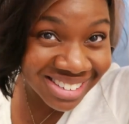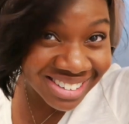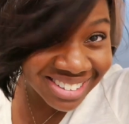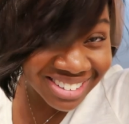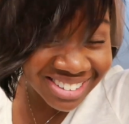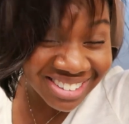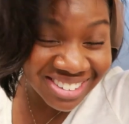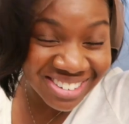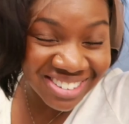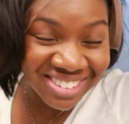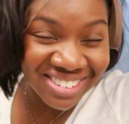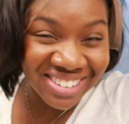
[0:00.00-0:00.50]

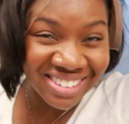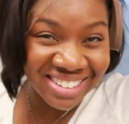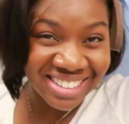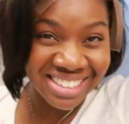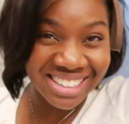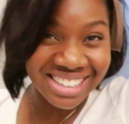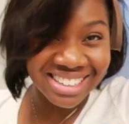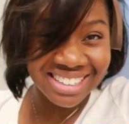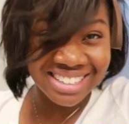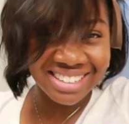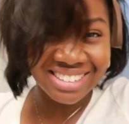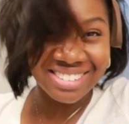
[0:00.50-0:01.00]
So
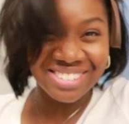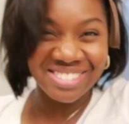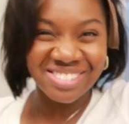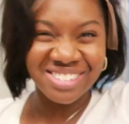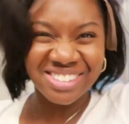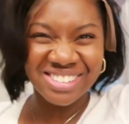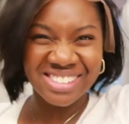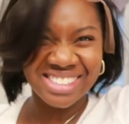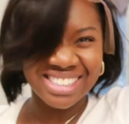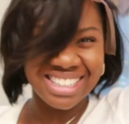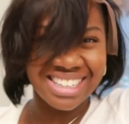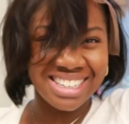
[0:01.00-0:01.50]
yeah,
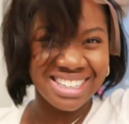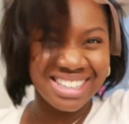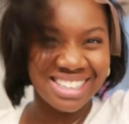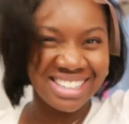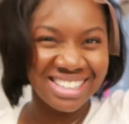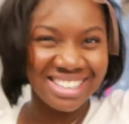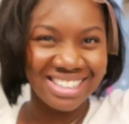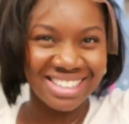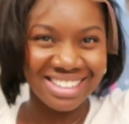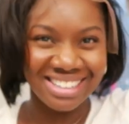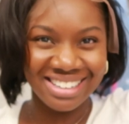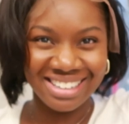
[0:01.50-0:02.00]
we'll see.
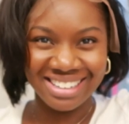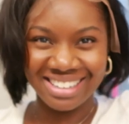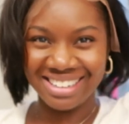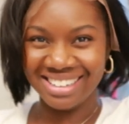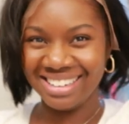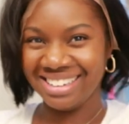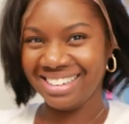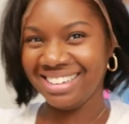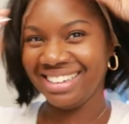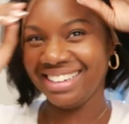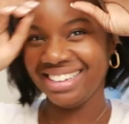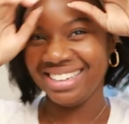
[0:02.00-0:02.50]

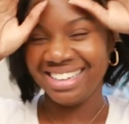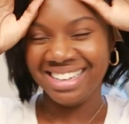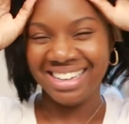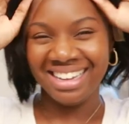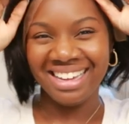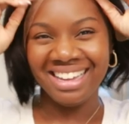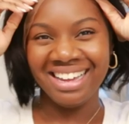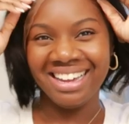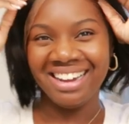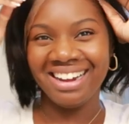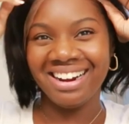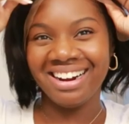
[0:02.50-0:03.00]

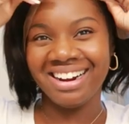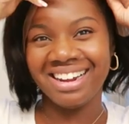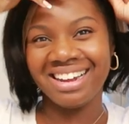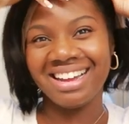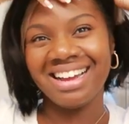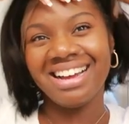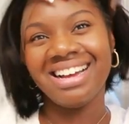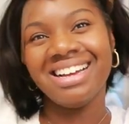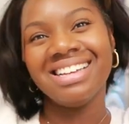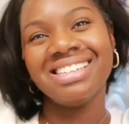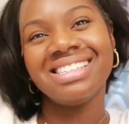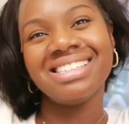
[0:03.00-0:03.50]
All right
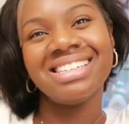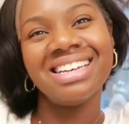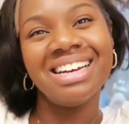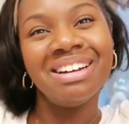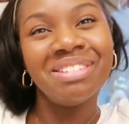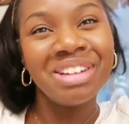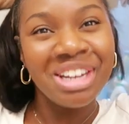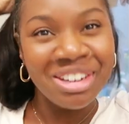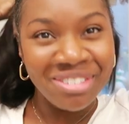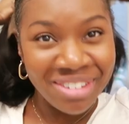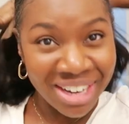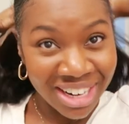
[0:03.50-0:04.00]
guys,
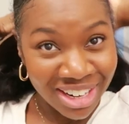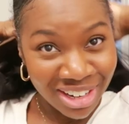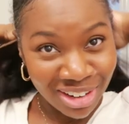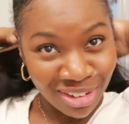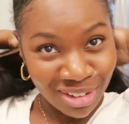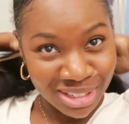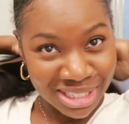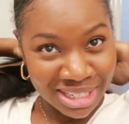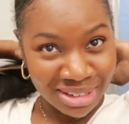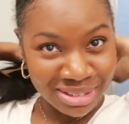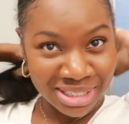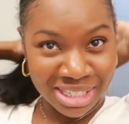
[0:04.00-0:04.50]
I'm getting ready to
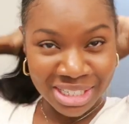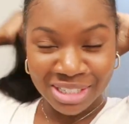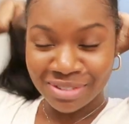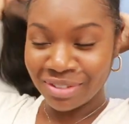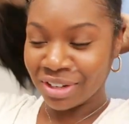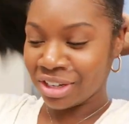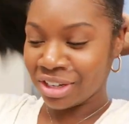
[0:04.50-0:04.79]
close out this